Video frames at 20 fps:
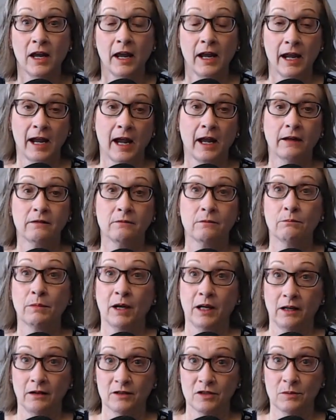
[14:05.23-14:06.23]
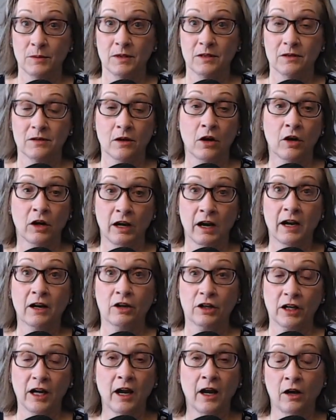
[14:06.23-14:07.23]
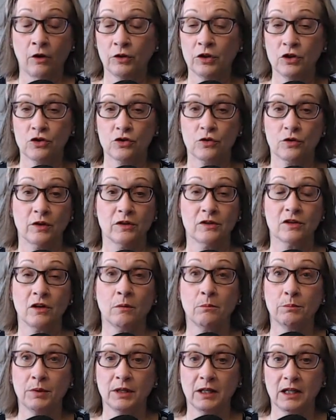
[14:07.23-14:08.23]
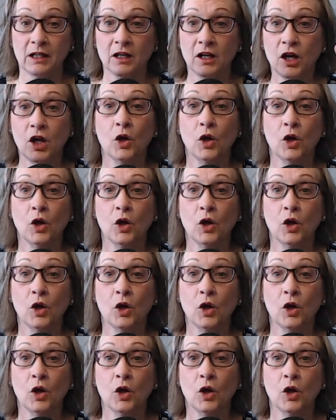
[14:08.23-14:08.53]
at my husband's or at our health insurance company.